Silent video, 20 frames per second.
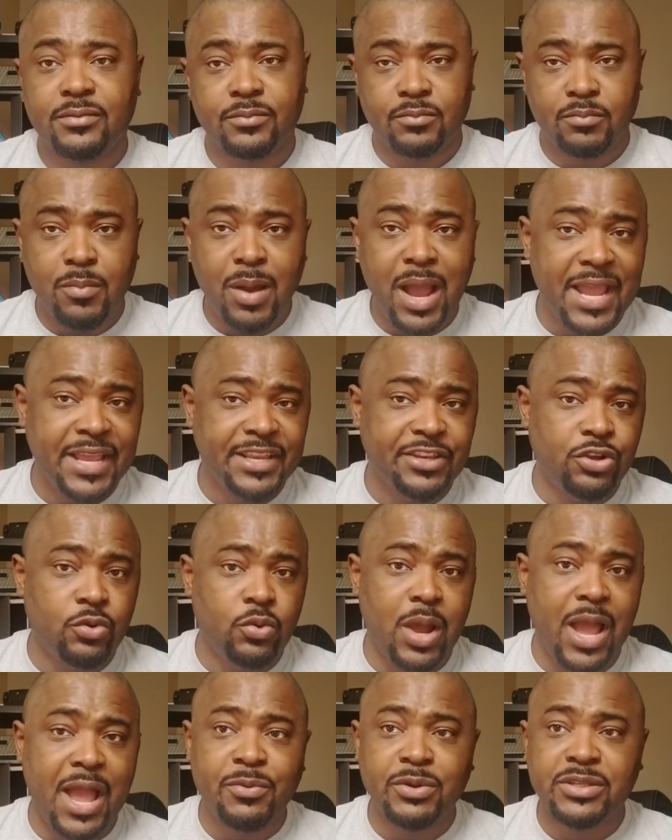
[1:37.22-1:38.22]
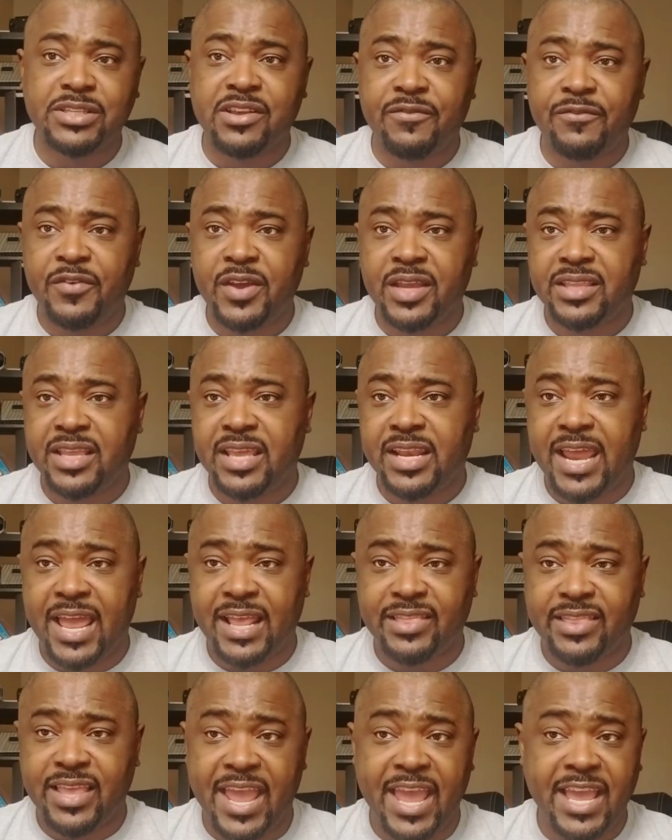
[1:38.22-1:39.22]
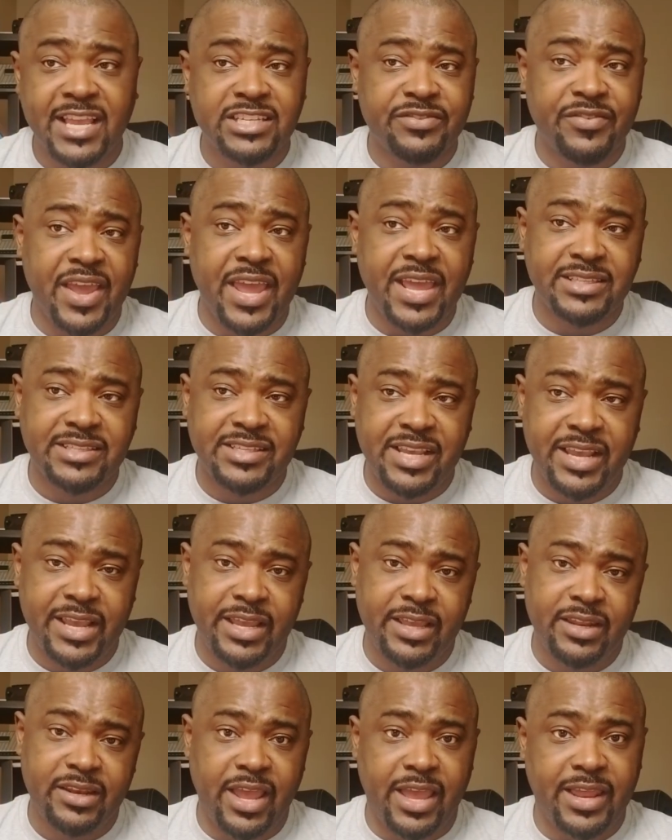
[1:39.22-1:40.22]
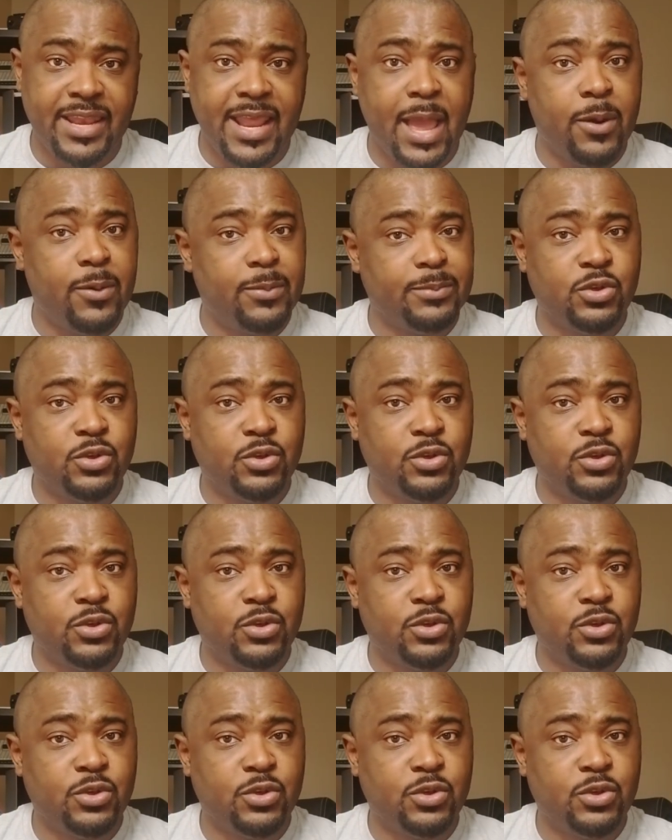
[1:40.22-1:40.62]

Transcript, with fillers: Mind you, I was convicted at the age of eighteen and now I'm